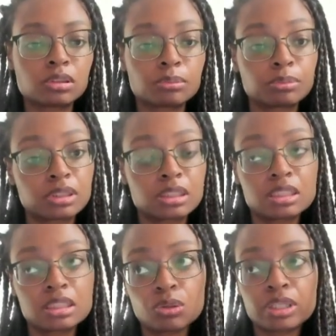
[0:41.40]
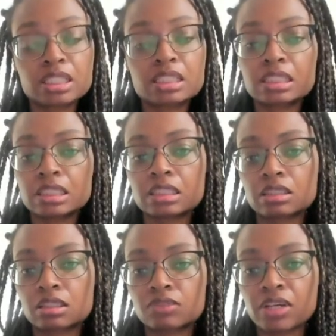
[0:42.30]
But the soul that
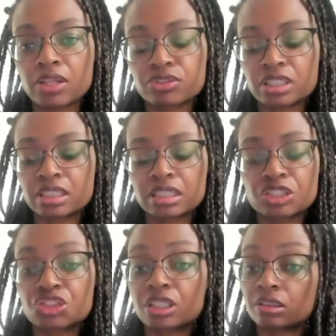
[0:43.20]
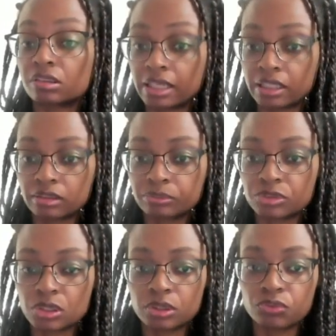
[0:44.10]
sins, Father says, it shall die.
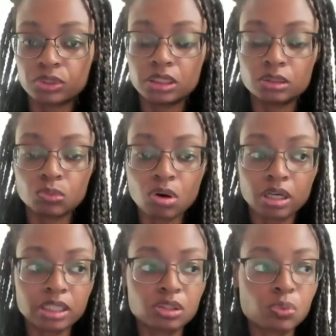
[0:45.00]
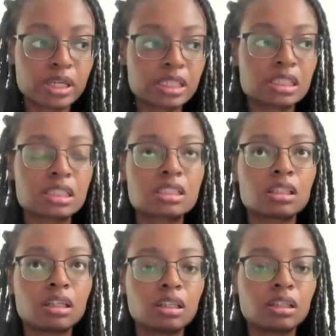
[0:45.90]
So if we walk in the ways
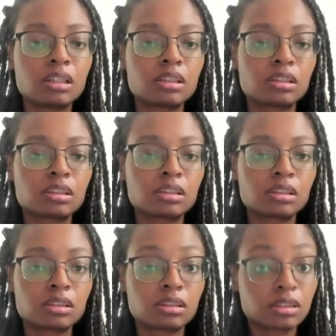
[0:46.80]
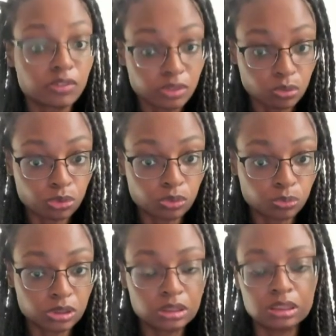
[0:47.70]
of the Lord, if
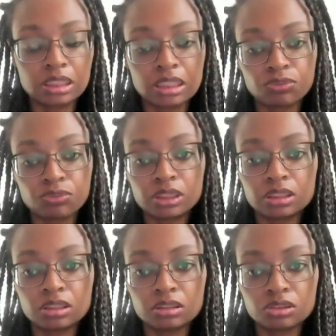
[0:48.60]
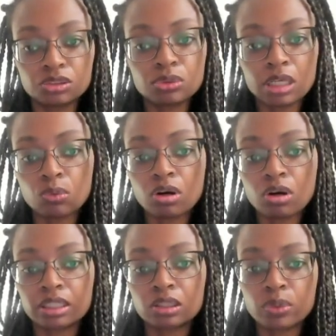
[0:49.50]
we do not
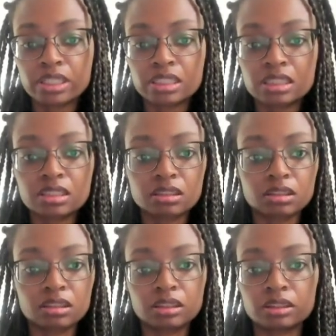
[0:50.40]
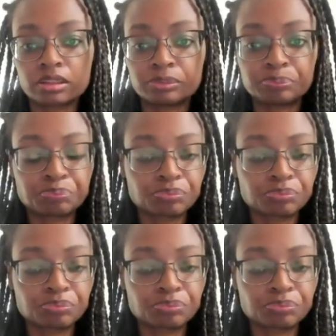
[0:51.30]
walk in the ways of